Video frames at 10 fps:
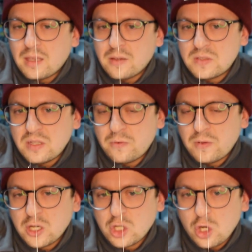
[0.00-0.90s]

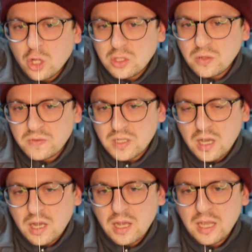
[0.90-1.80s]
fish lots of
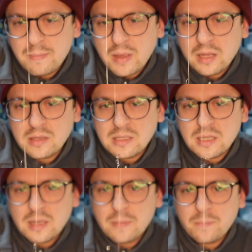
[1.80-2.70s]
time and
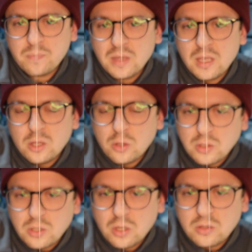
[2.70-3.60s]

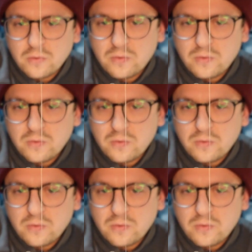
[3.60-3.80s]
not a lot